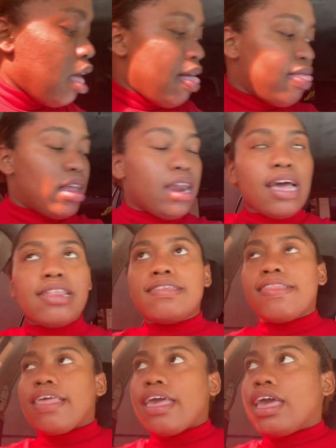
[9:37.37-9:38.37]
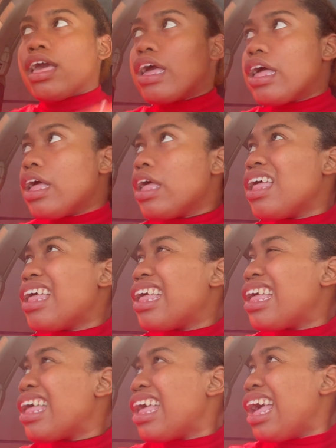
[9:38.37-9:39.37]
The next thing
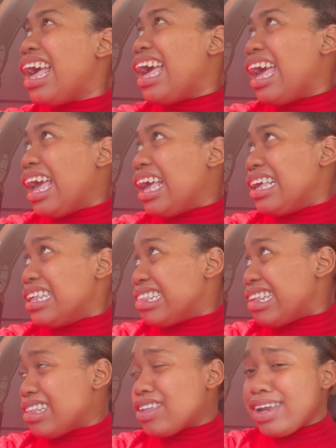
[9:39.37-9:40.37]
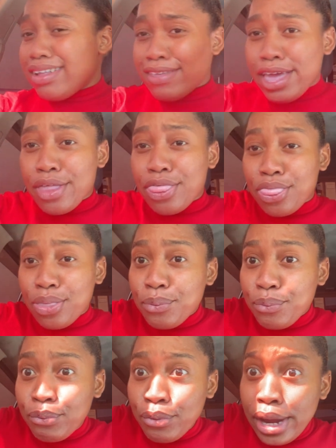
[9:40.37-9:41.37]
is, it's gonna take
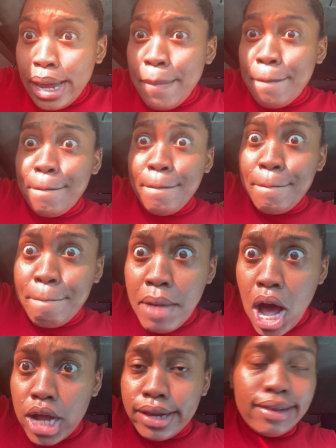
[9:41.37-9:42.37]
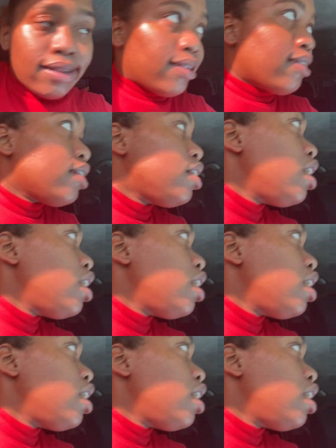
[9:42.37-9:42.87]
3 months